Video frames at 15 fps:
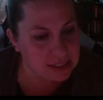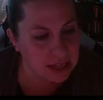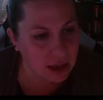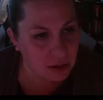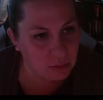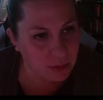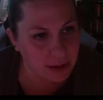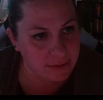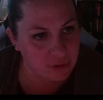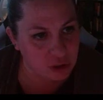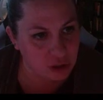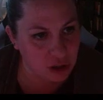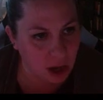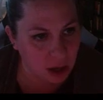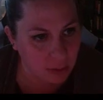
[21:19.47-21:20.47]
sound waves or
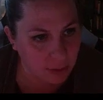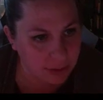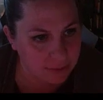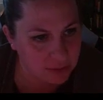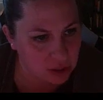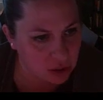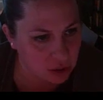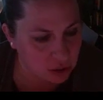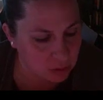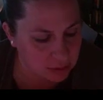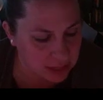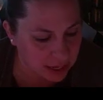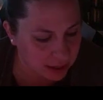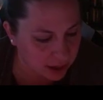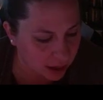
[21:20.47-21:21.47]
shock waves to
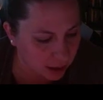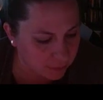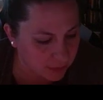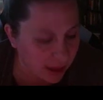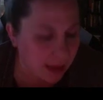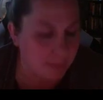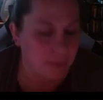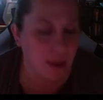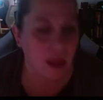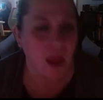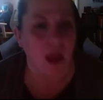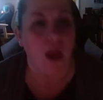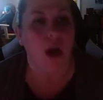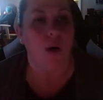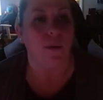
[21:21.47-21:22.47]
take care of that.
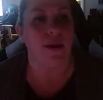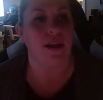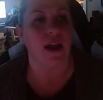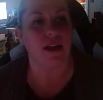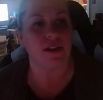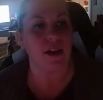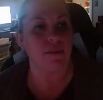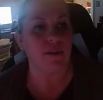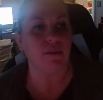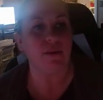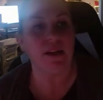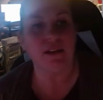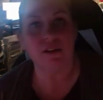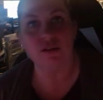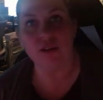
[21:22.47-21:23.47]
We can also have a
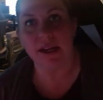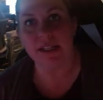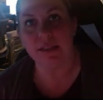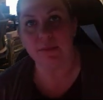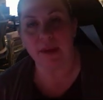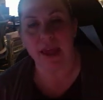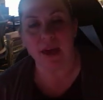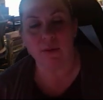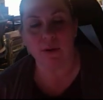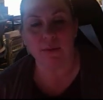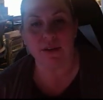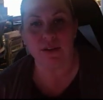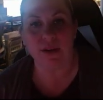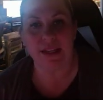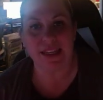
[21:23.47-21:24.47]
renal transplant where
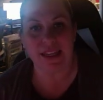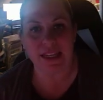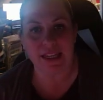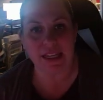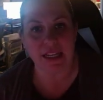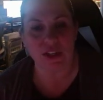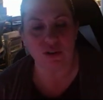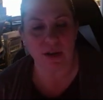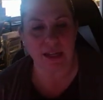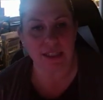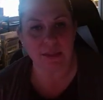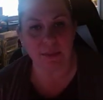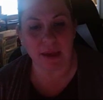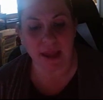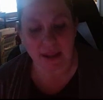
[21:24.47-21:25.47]
we do a kidney
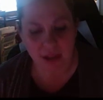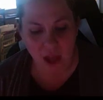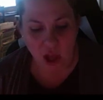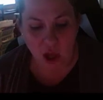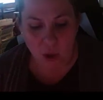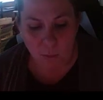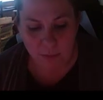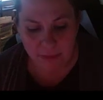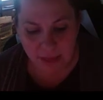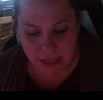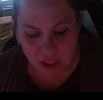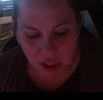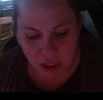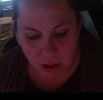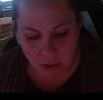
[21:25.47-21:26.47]
transplant. One
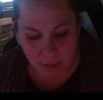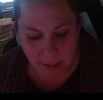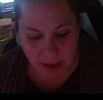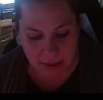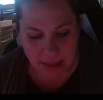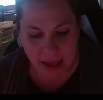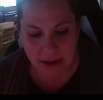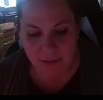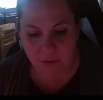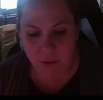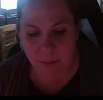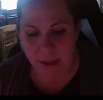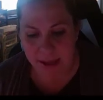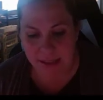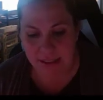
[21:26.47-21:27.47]
thing to note about that, if
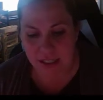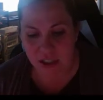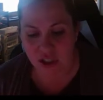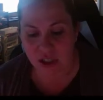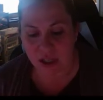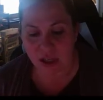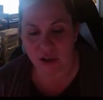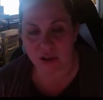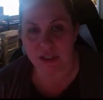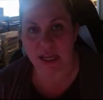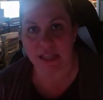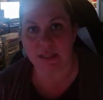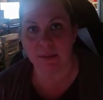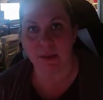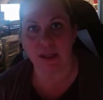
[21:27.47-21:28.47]
you'll pay attention in your
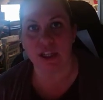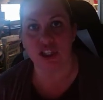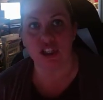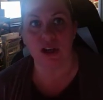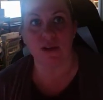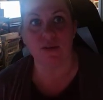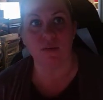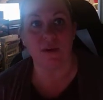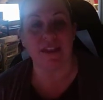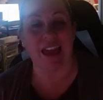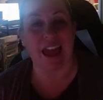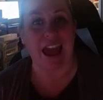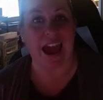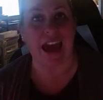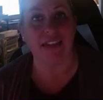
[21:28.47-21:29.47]
textbook, it shows where
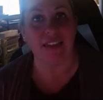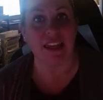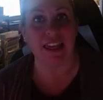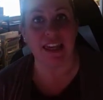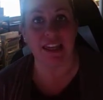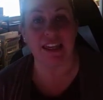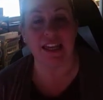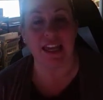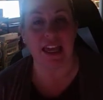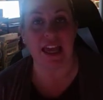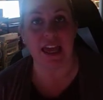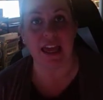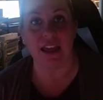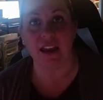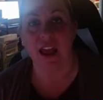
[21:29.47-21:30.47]
they add the kidney
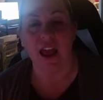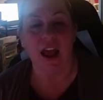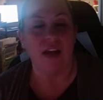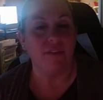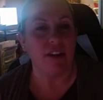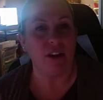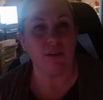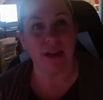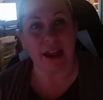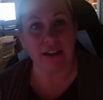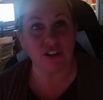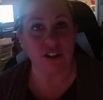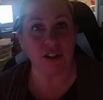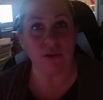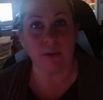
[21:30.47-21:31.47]
in. They don't
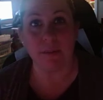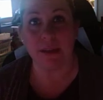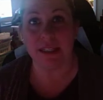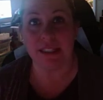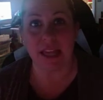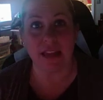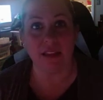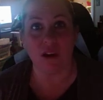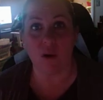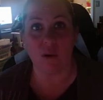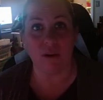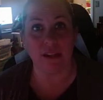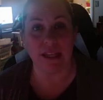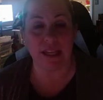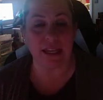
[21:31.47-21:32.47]
actually normally take the
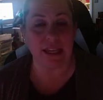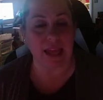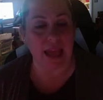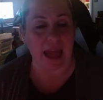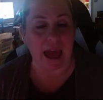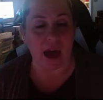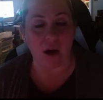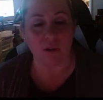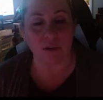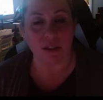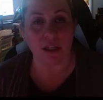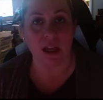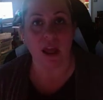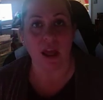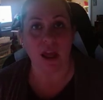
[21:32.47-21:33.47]
old kidney
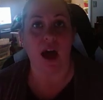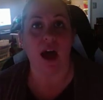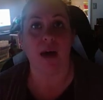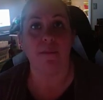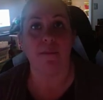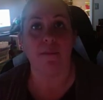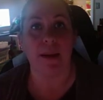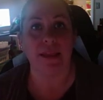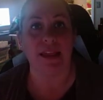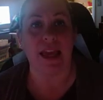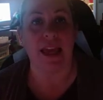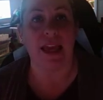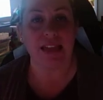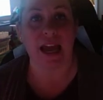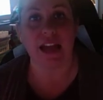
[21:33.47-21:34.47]
out, but
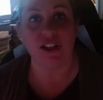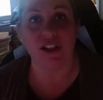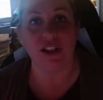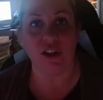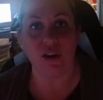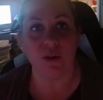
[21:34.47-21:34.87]
they attach the